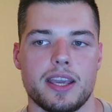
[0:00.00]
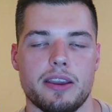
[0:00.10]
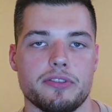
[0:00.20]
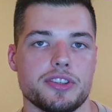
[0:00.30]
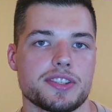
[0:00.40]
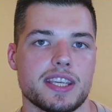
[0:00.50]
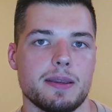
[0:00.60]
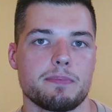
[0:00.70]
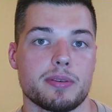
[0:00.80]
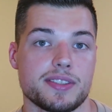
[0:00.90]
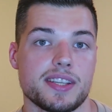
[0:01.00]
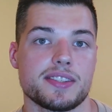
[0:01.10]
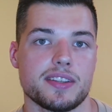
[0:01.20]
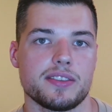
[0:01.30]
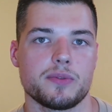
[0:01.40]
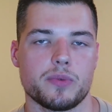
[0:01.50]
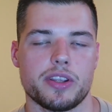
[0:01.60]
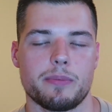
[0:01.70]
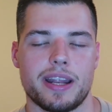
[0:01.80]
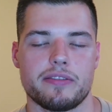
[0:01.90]
If you just keep persistent with
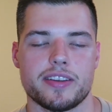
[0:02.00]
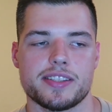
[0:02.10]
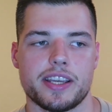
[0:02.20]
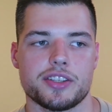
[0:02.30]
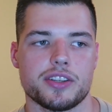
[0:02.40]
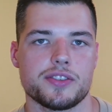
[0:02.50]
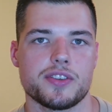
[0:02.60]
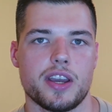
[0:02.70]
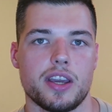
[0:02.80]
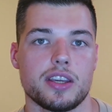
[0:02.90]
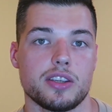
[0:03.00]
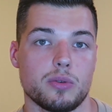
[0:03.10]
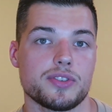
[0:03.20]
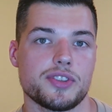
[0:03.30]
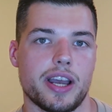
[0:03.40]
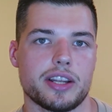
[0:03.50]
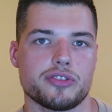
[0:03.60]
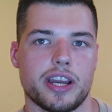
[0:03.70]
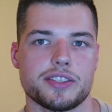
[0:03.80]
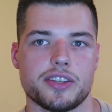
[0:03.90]
your manifestations, you will start
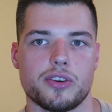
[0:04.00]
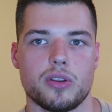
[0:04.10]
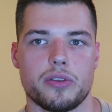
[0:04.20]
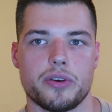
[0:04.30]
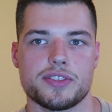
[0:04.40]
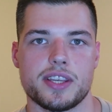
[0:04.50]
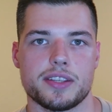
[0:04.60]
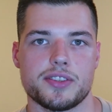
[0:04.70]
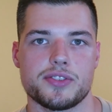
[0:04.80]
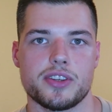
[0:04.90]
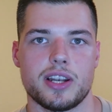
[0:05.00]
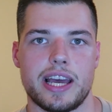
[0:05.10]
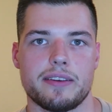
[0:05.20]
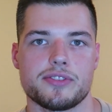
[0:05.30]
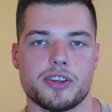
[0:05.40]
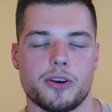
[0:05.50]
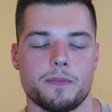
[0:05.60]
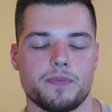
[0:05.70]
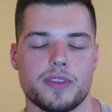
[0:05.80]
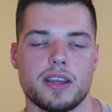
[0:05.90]
attracting all of those things into your life.
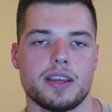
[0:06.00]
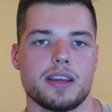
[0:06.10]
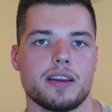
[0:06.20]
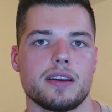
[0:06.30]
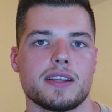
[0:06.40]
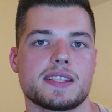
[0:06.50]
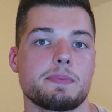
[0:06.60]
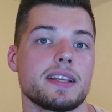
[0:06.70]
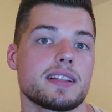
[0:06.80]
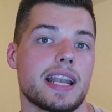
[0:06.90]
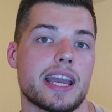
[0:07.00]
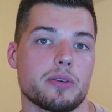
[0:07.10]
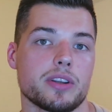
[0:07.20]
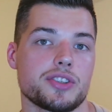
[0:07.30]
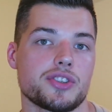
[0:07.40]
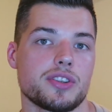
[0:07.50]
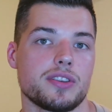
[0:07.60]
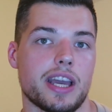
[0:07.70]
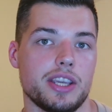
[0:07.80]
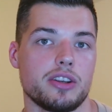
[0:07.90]
So speak the language
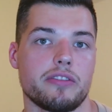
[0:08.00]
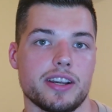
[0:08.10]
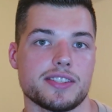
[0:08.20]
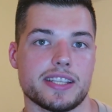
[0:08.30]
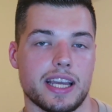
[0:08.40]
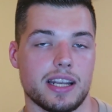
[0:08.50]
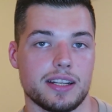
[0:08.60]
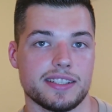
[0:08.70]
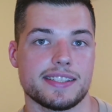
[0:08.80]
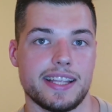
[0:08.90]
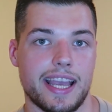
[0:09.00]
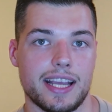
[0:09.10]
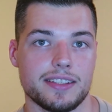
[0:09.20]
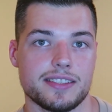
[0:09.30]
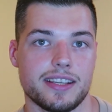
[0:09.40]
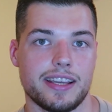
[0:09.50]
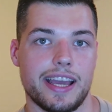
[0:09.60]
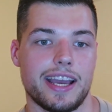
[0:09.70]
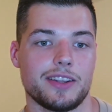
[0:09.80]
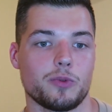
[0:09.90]
that universe can understand,
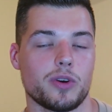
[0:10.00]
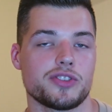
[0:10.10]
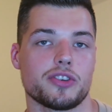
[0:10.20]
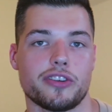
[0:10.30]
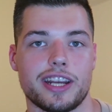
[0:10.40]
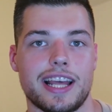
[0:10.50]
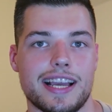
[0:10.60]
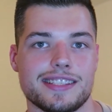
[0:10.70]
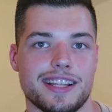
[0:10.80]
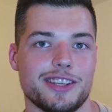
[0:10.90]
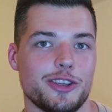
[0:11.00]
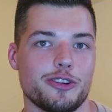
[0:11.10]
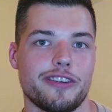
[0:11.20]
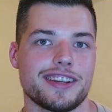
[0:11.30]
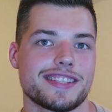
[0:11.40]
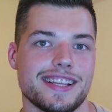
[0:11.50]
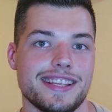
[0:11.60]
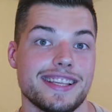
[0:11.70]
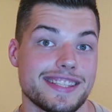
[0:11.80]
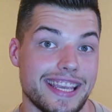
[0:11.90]
and once you realize that the universe
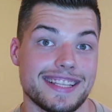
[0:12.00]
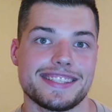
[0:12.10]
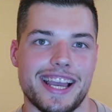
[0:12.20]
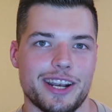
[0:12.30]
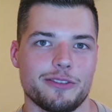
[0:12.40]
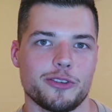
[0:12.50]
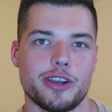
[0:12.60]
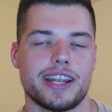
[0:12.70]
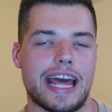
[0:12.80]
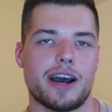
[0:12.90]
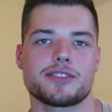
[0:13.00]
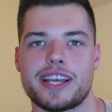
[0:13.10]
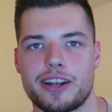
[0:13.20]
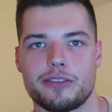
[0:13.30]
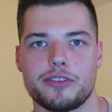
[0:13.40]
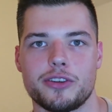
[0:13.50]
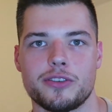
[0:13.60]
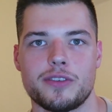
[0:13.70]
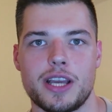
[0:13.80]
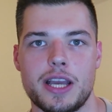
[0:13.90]
is inside of you and outside of you,